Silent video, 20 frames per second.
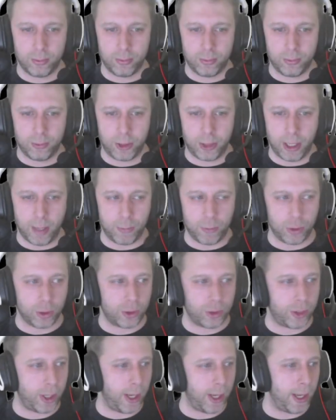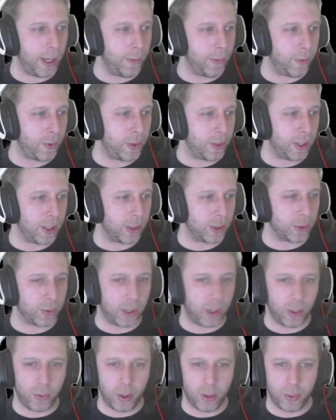Yeah, just another thing as
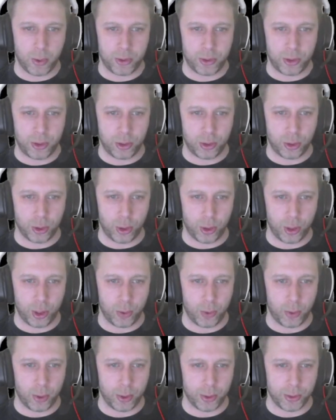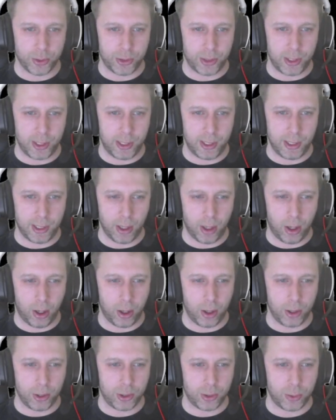well. What I wanted to show you was the
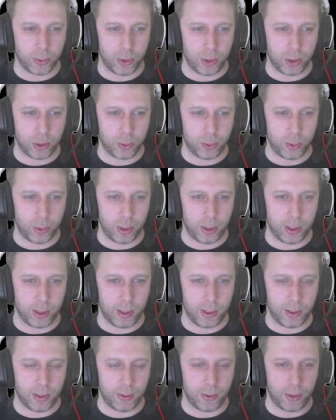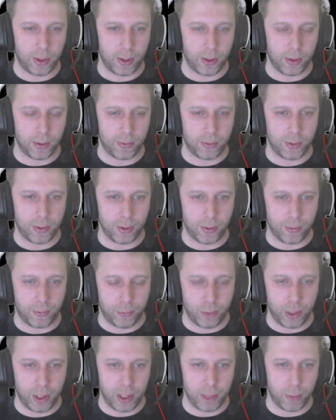art, which the
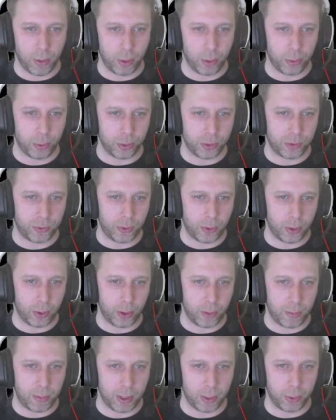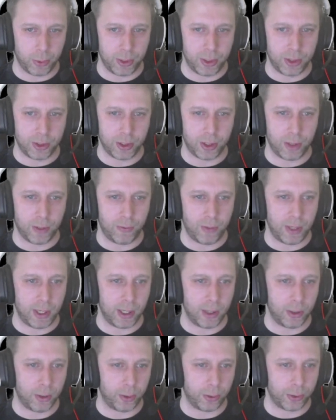3D models for the buildings and the
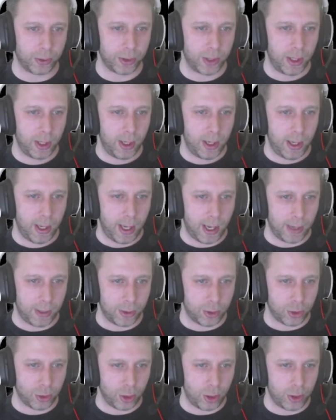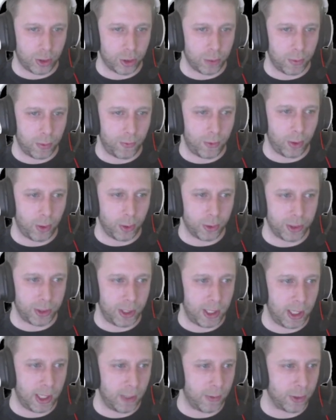vehicles. I'll just show you some of those in
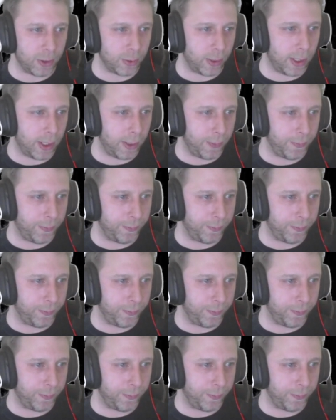here as well.